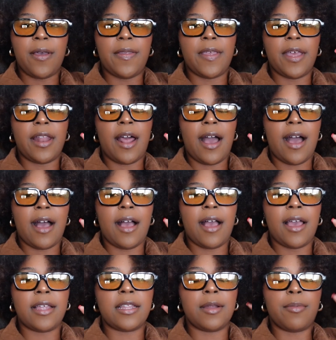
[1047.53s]
and then
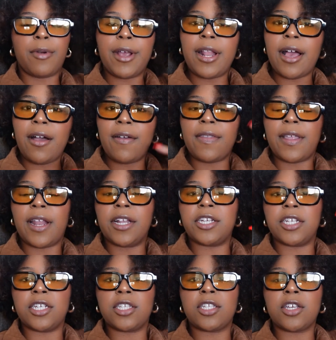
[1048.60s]
I did a braid out and then I
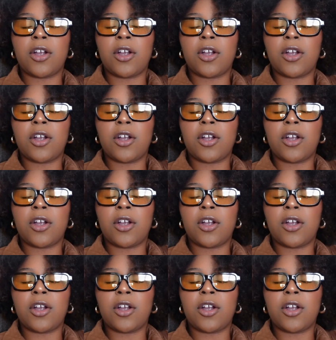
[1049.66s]
just